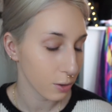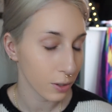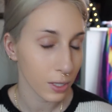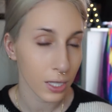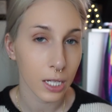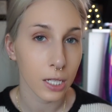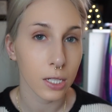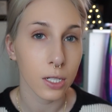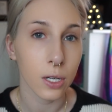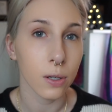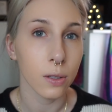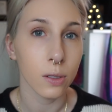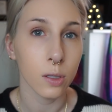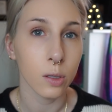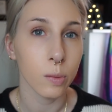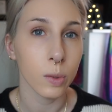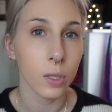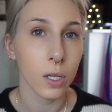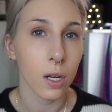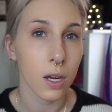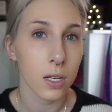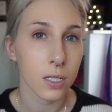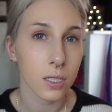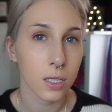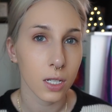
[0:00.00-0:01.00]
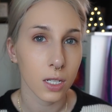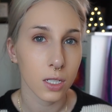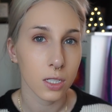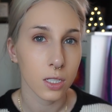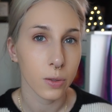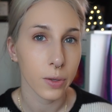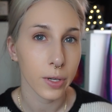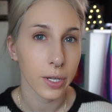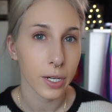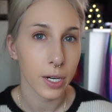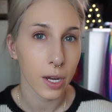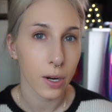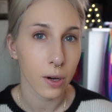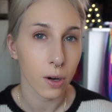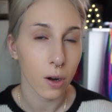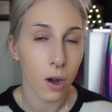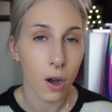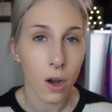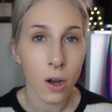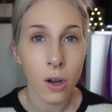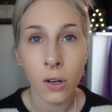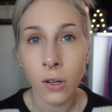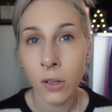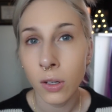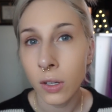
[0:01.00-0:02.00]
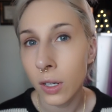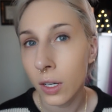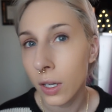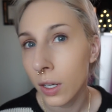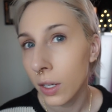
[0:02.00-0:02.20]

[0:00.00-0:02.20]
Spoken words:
really no luminosity to it at all.